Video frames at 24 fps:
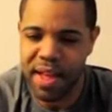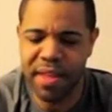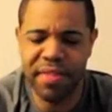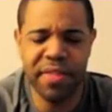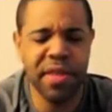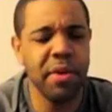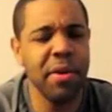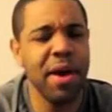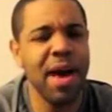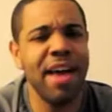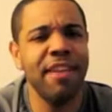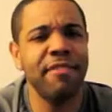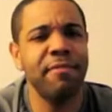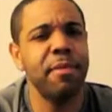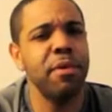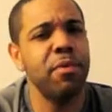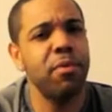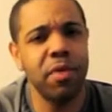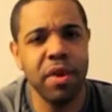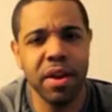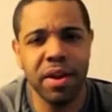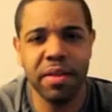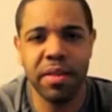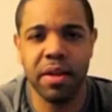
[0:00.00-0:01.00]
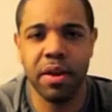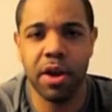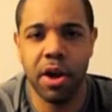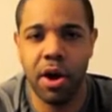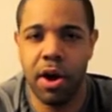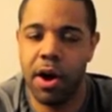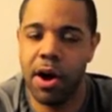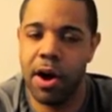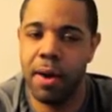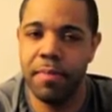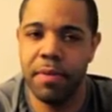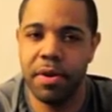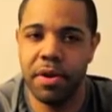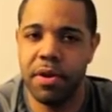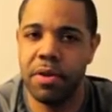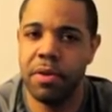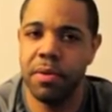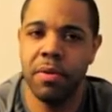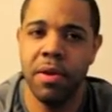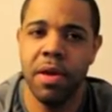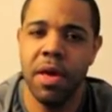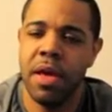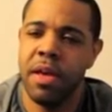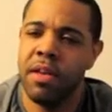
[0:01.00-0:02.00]
they'll ask me, what is a carb, you
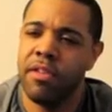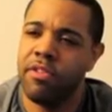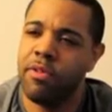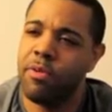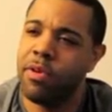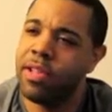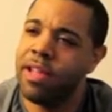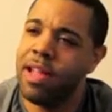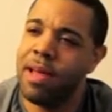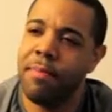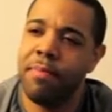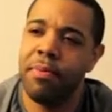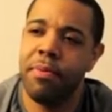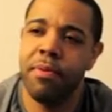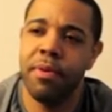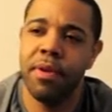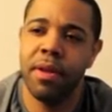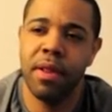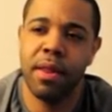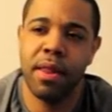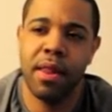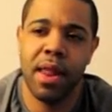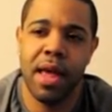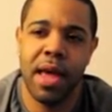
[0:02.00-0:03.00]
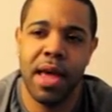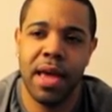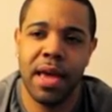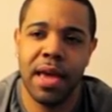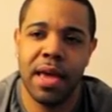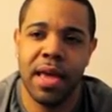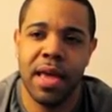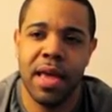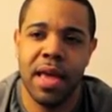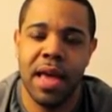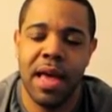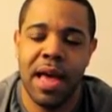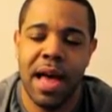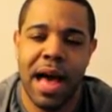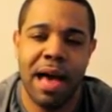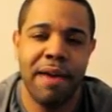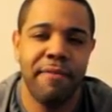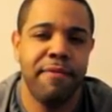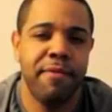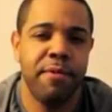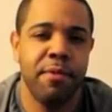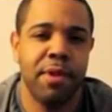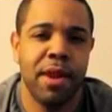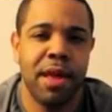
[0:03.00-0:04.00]
know? So at that point, it's like, I
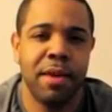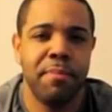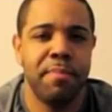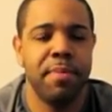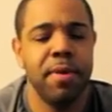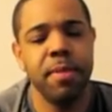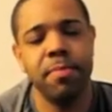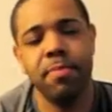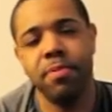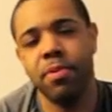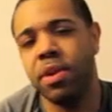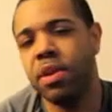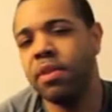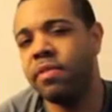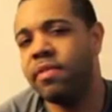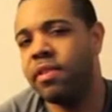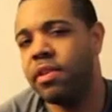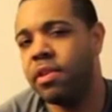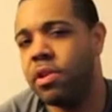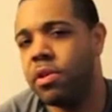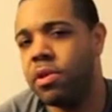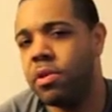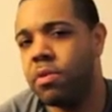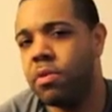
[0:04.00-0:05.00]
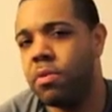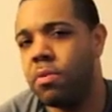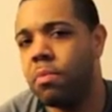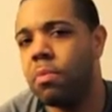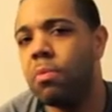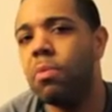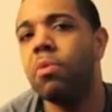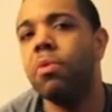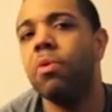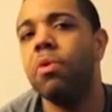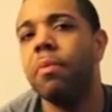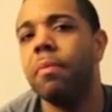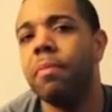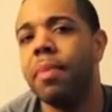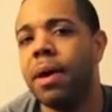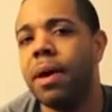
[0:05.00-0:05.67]
feel like people need to know more